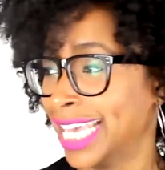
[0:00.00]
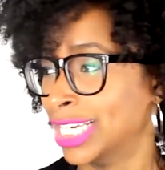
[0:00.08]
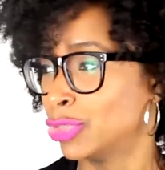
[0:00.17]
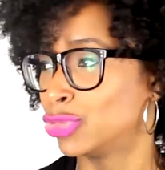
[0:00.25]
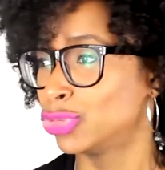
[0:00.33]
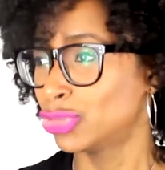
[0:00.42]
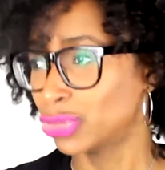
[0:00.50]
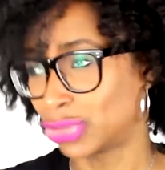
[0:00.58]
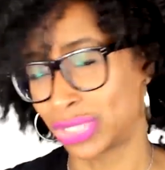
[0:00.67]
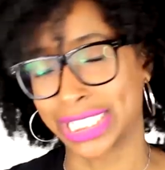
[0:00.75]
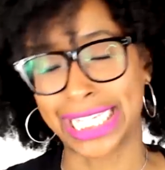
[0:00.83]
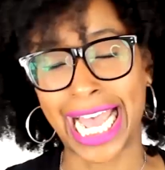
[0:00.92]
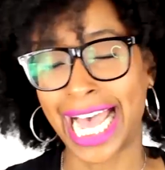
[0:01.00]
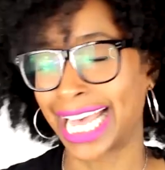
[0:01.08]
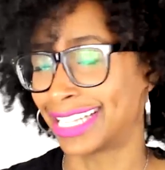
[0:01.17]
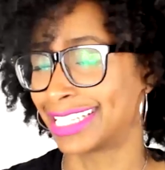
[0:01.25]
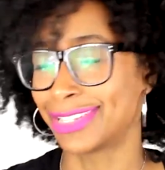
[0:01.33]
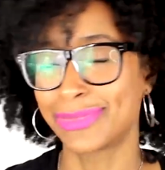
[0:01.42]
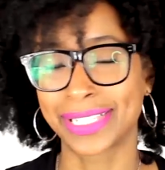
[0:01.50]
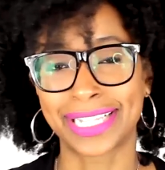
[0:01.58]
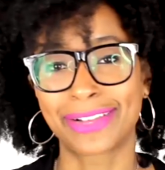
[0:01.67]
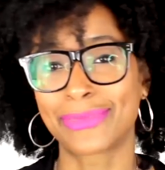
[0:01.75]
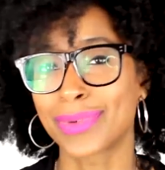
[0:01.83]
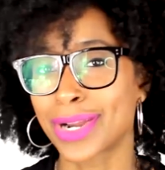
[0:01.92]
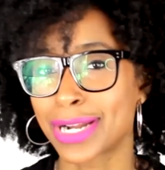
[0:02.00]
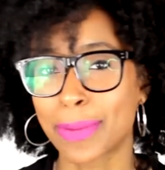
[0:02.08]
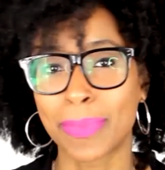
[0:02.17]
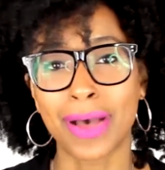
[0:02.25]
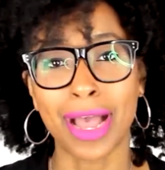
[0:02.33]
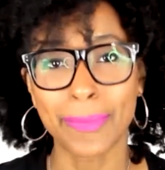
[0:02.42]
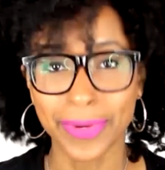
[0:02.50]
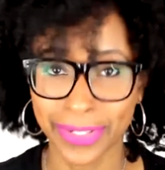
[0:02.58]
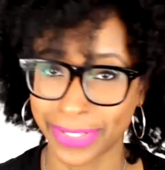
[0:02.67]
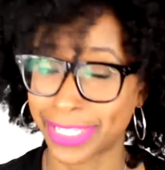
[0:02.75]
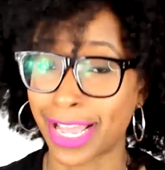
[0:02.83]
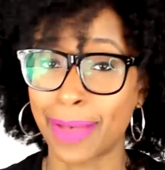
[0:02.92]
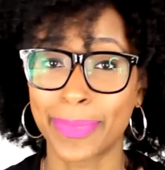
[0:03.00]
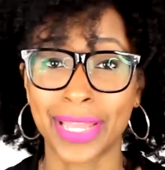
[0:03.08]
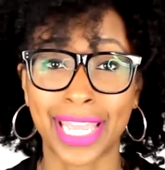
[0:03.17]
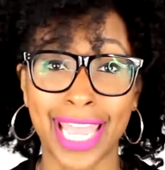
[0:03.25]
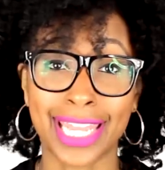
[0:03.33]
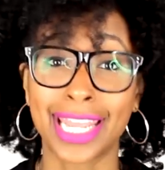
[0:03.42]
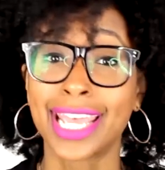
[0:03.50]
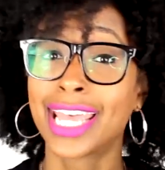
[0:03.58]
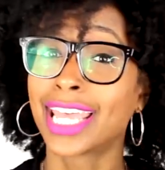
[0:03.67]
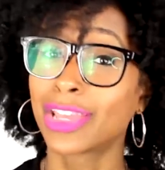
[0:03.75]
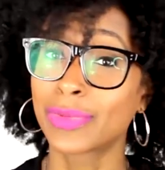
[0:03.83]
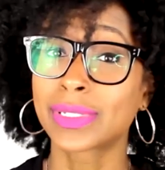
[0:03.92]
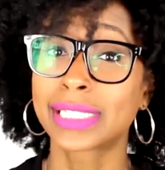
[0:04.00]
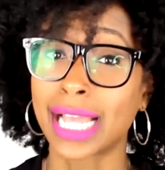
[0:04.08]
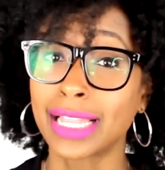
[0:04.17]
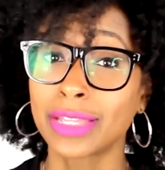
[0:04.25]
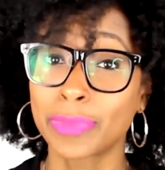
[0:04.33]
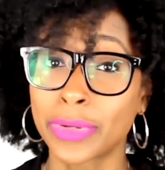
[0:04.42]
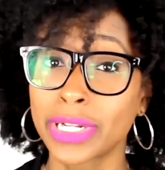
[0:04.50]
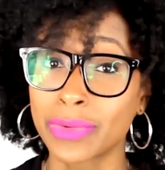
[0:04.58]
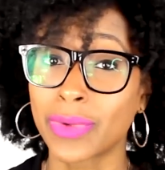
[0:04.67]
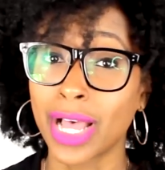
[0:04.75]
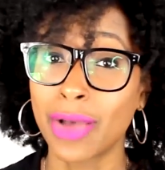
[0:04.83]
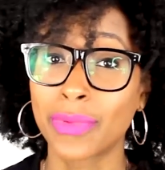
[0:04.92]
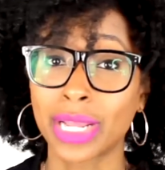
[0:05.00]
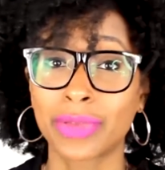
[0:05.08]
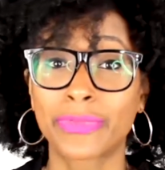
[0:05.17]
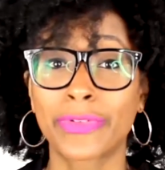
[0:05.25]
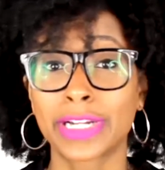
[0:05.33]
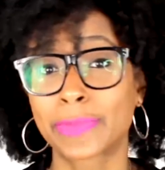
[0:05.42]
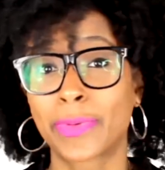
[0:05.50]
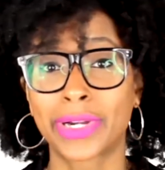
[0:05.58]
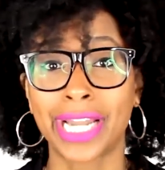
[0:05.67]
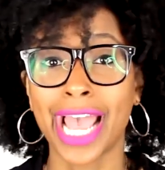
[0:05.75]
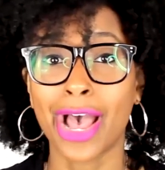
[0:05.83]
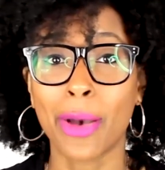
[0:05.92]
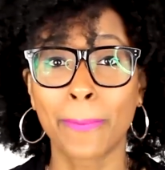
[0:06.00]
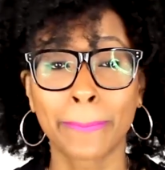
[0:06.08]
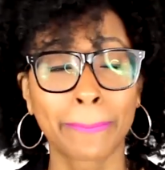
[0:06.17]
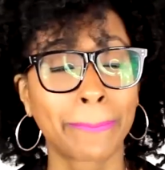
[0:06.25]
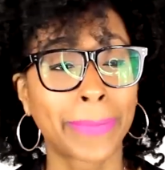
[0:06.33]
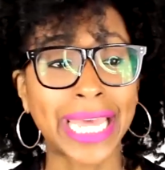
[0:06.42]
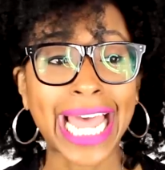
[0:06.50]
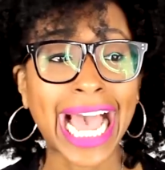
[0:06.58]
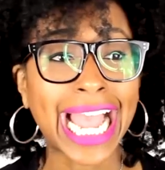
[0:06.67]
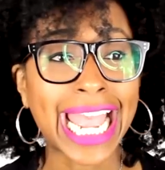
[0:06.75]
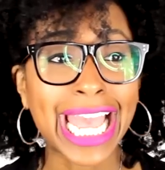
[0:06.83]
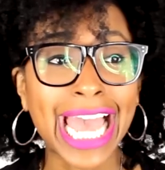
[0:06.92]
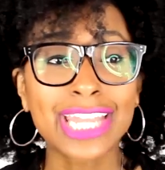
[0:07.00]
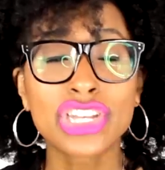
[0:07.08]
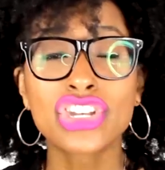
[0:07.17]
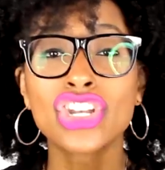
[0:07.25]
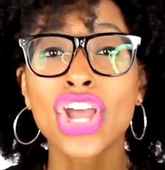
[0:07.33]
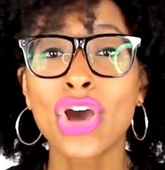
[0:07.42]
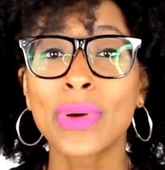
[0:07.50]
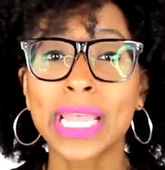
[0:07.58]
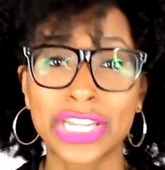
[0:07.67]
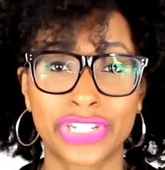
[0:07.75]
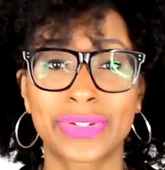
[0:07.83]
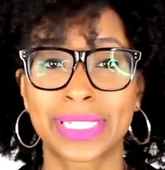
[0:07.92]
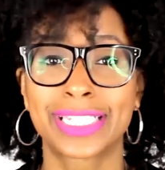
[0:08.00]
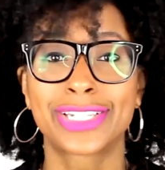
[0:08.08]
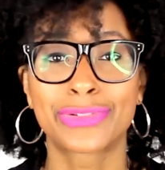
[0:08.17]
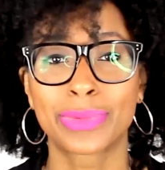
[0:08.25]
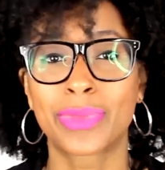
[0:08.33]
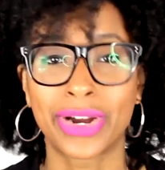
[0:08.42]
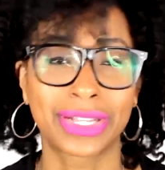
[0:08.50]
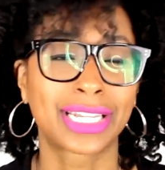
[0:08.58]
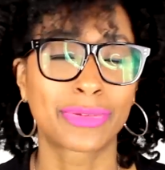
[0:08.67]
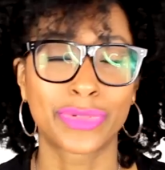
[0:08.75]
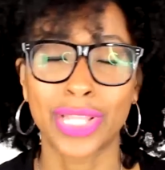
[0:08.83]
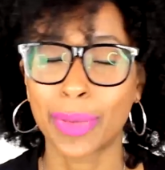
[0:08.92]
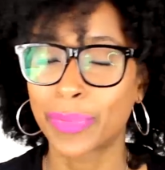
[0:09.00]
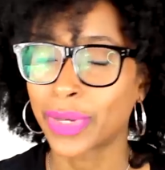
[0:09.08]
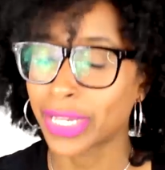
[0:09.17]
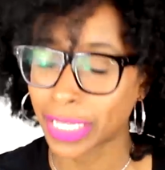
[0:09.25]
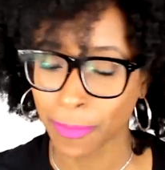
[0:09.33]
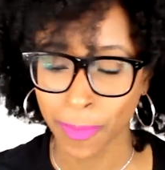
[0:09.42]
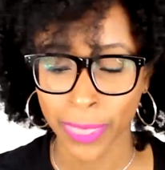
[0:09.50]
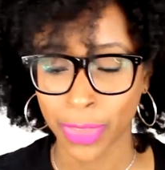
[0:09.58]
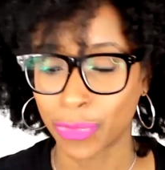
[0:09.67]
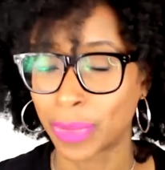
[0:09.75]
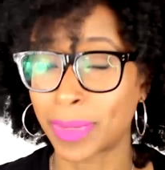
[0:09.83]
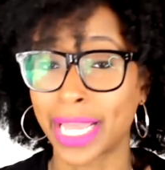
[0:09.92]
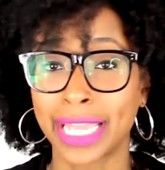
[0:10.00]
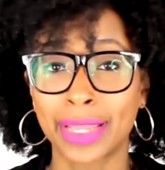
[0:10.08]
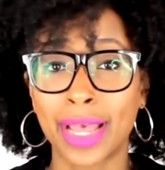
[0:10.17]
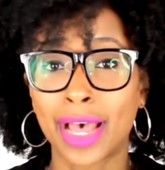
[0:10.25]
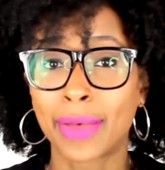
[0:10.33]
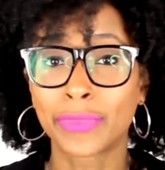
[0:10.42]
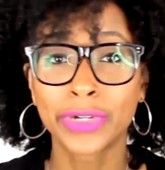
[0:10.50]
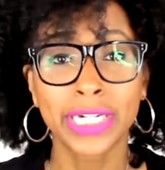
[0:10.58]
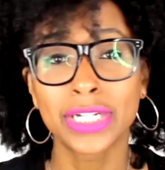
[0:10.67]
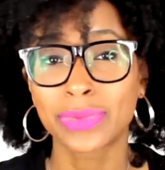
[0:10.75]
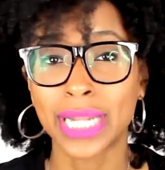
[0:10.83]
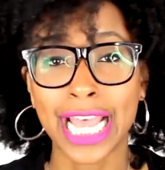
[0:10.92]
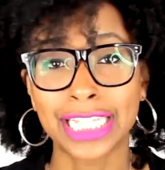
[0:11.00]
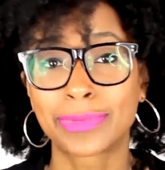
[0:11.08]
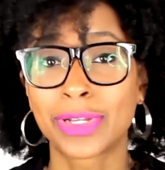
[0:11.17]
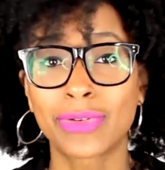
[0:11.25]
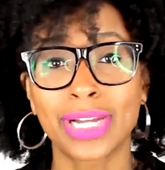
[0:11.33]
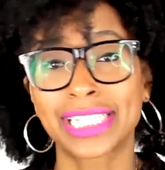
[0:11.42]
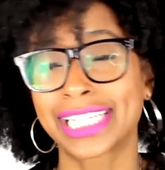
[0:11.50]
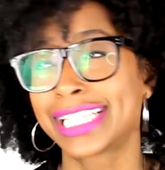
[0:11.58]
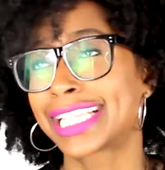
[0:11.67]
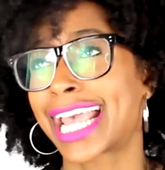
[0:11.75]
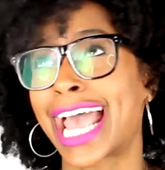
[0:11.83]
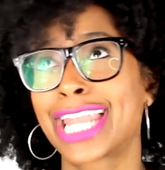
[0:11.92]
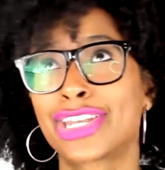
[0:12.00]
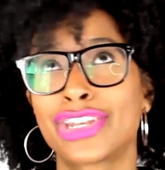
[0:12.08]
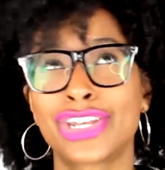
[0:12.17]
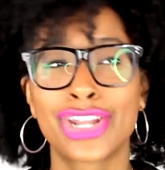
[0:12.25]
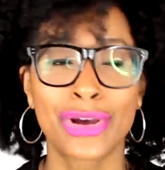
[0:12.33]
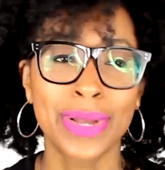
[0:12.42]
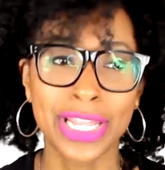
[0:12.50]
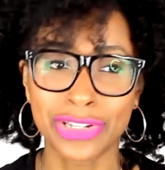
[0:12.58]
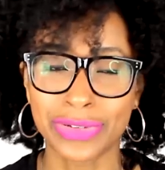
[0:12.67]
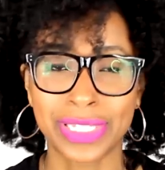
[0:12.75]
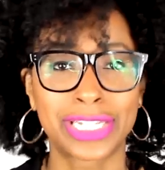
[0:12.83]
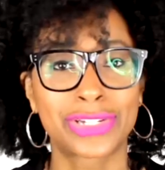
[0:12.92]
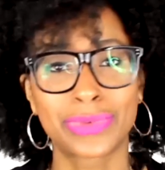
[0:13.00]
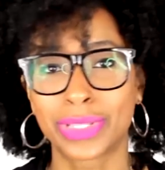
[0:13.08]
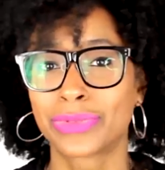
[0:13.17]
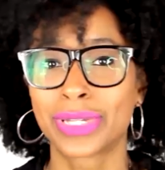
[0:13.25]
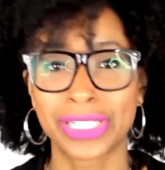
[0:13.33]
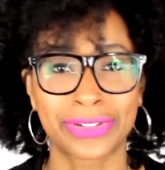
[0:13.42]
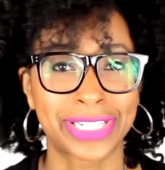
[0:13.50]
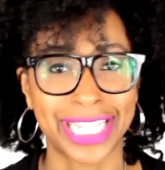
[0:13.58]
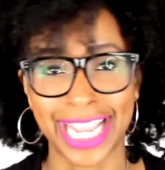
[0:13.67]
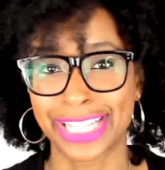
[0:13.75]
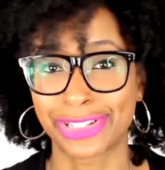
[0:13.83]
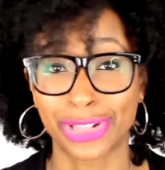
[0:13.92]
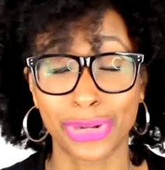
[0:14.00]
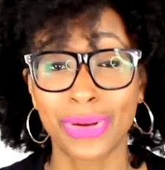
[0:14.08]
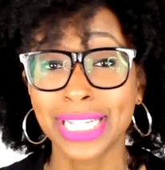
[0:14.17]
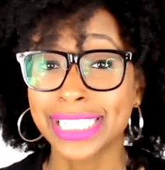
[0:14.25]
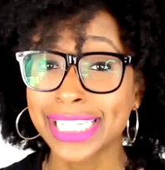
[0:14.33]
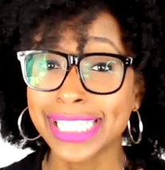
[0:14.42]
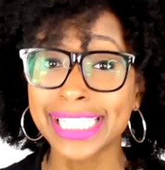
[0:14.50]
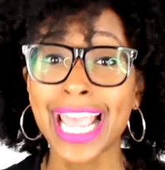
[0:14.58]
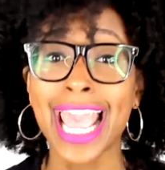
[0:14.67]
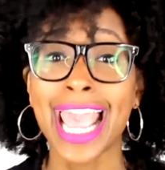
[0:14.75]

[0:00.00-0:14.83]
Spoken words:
Whew, child, it was a very popular topic and it was selling pretty well when I first put it out. But I had no interest in doing marketing for that book. When my readers would ask me questions, I had no interest in doing the research to answer their questions.